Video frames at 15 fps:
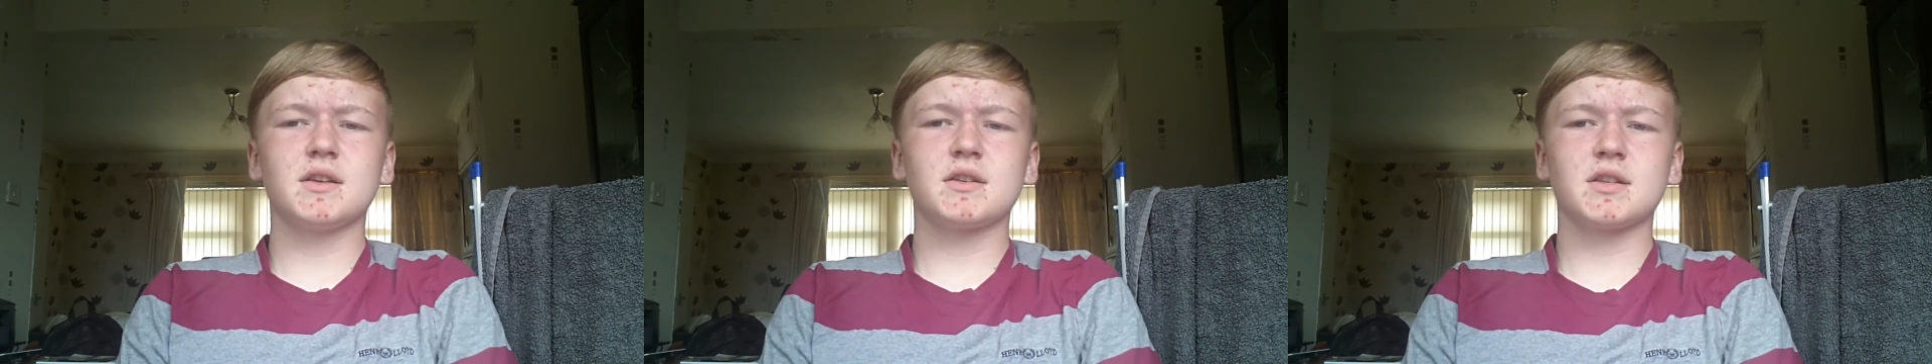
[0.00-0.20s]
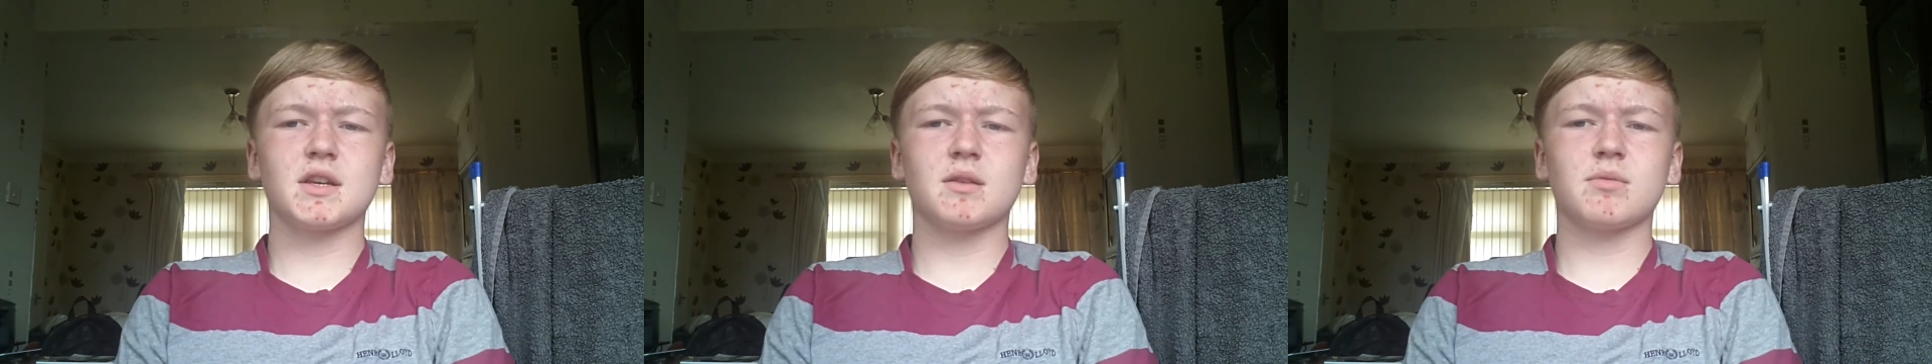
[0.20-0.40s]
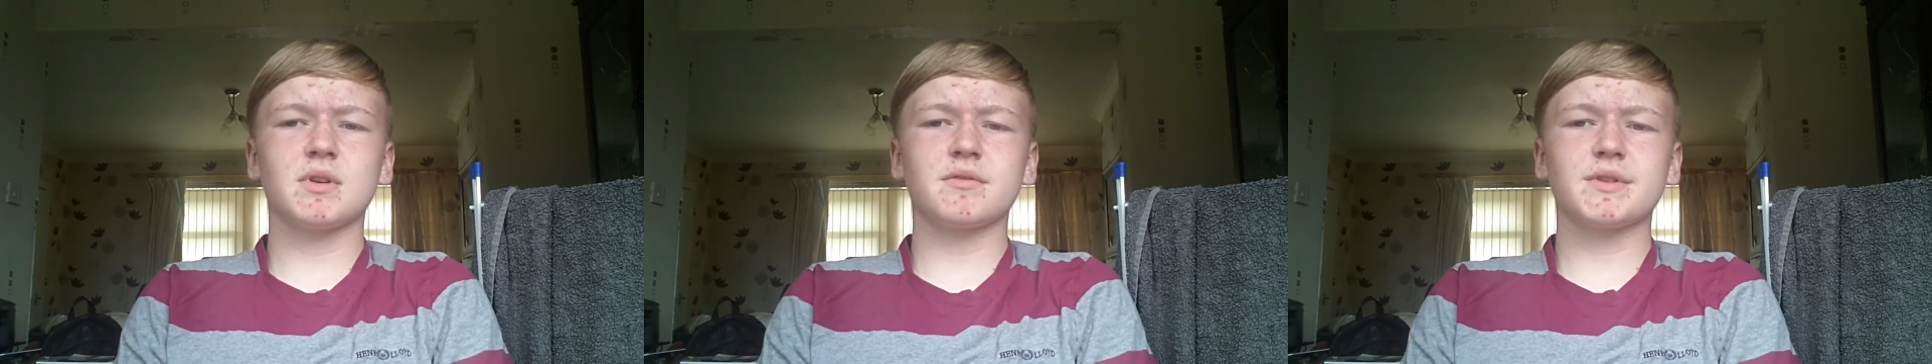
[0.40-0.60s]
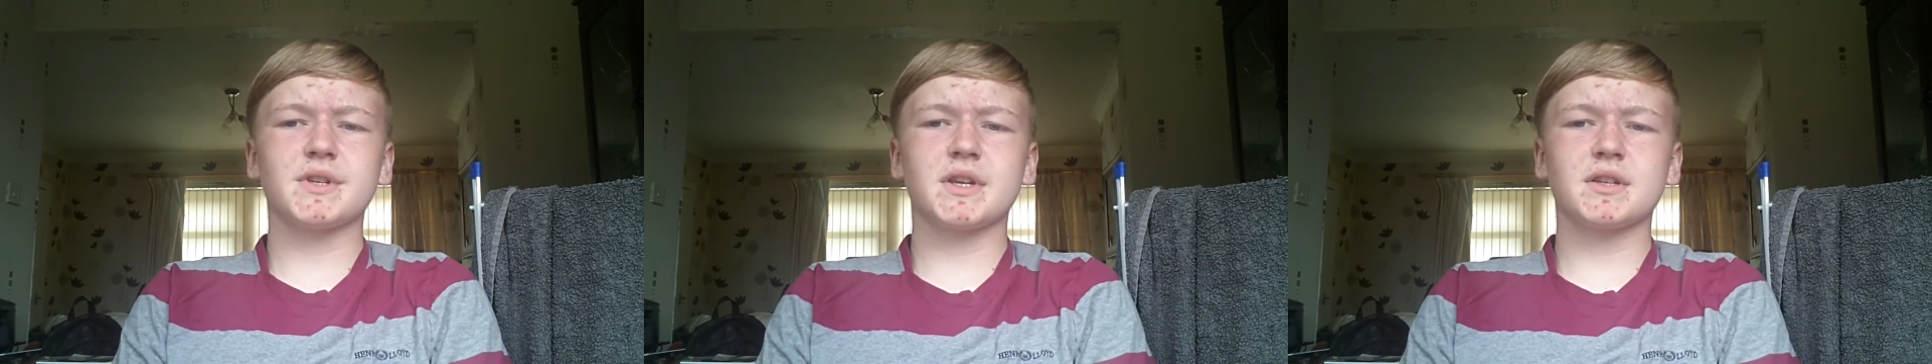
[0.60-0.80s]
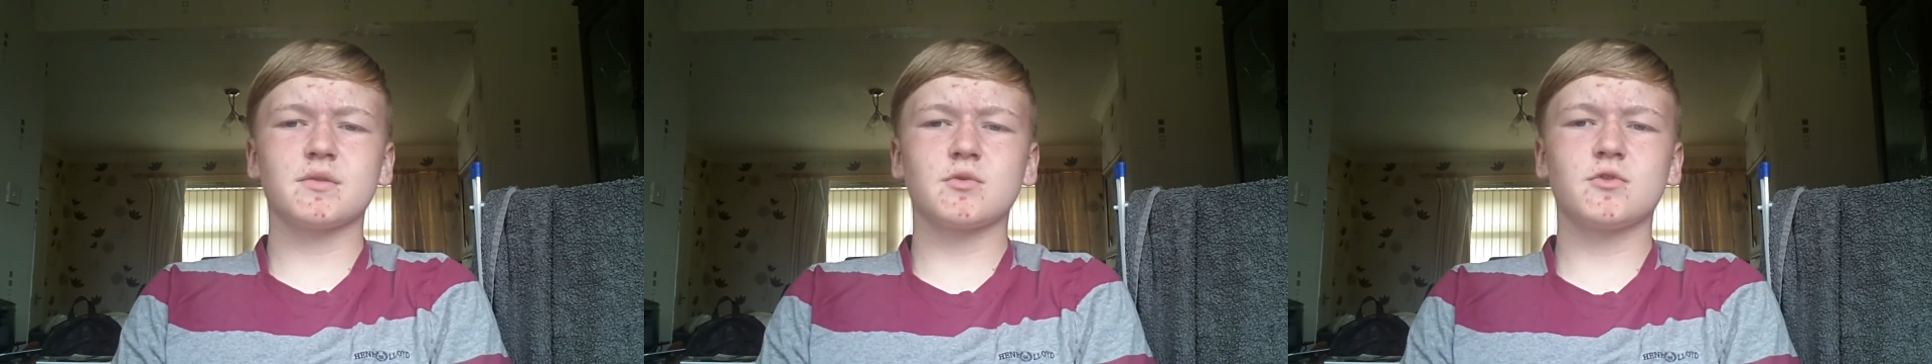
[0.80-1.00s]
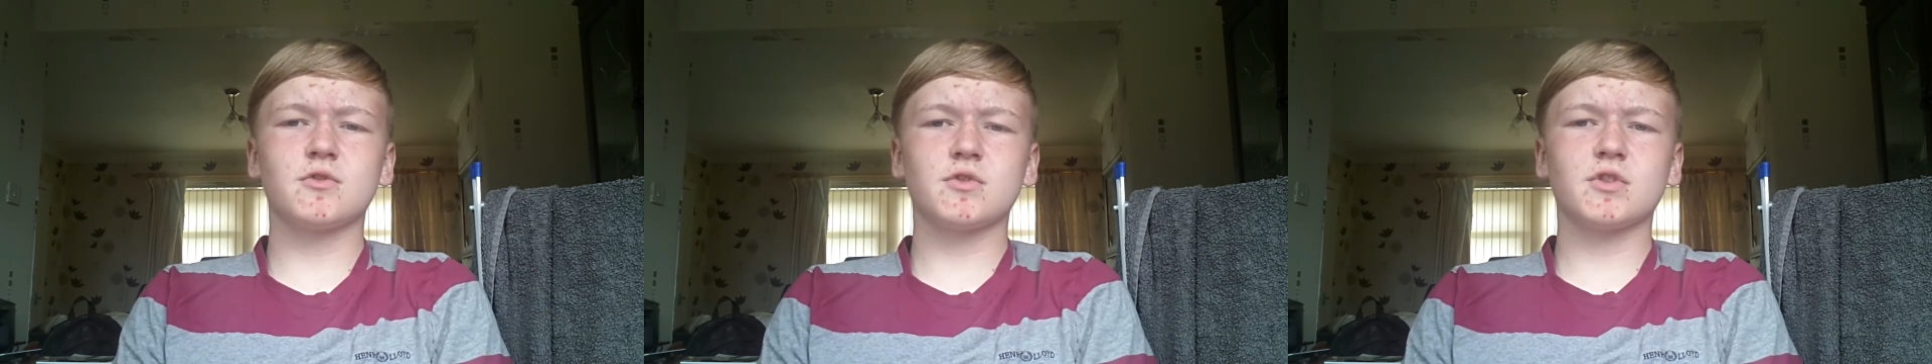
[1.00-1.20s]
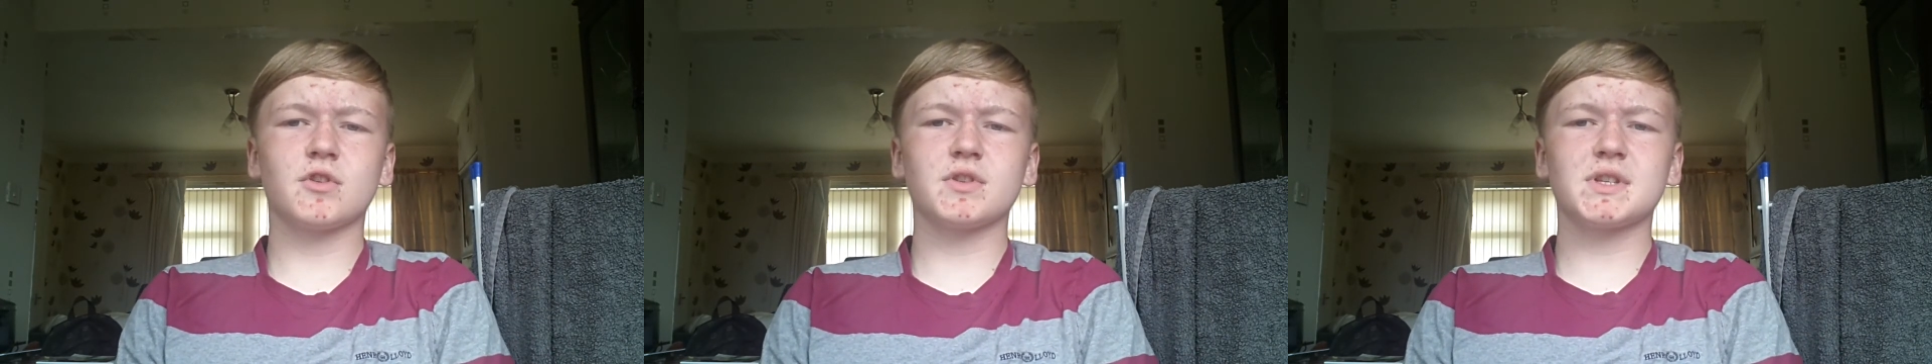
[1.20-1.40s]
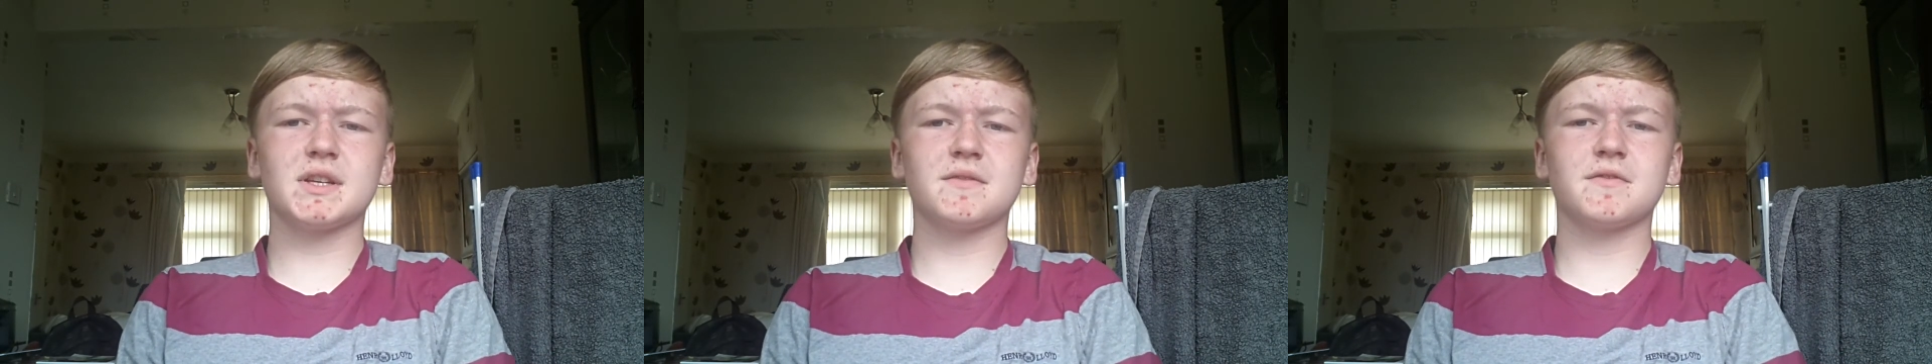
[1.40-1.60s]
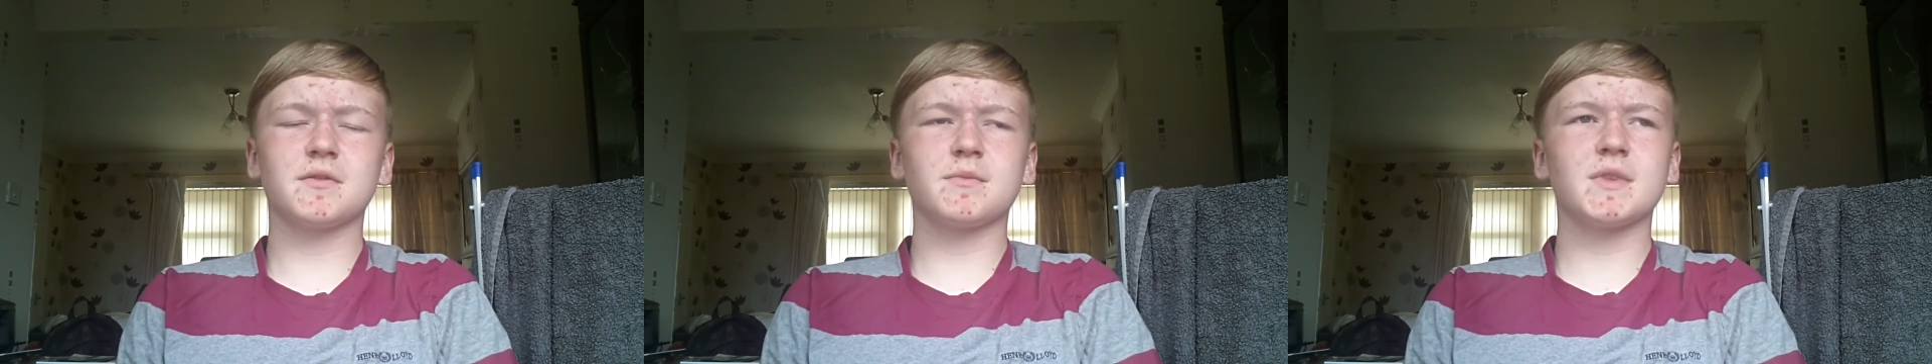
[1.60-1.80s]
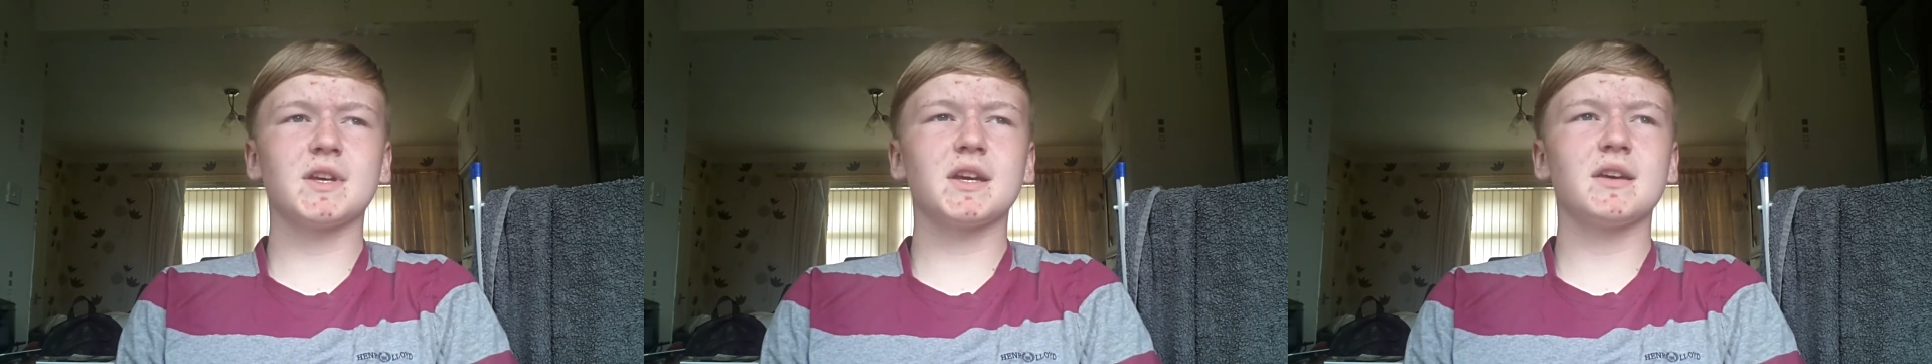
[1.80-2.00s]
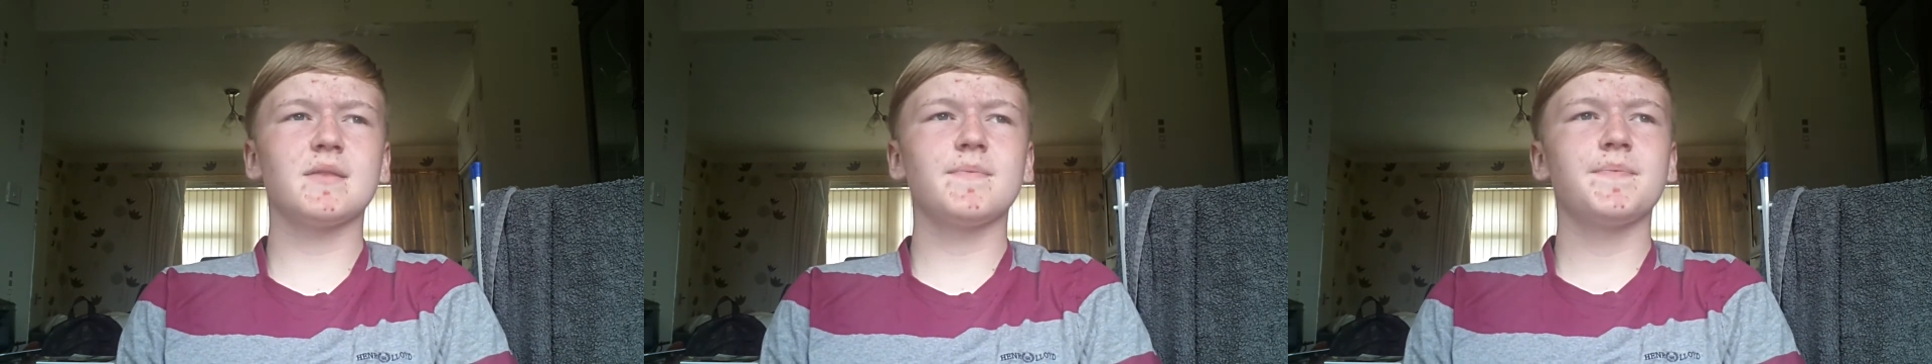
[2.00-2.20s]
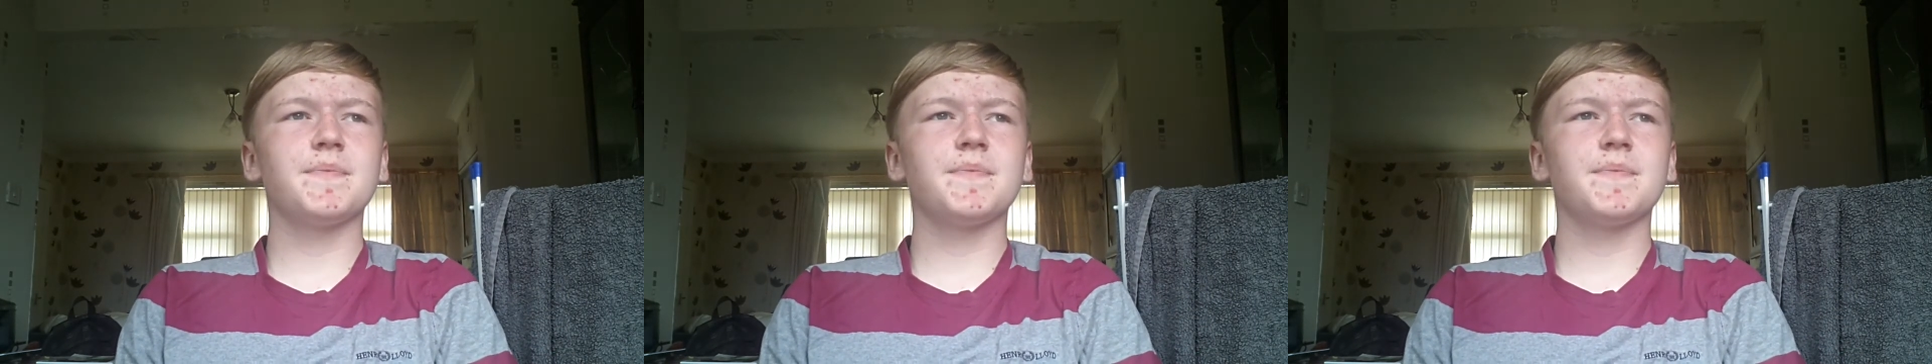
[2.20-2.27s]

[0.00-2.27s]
So yeah, I'll be able to get some good content from there.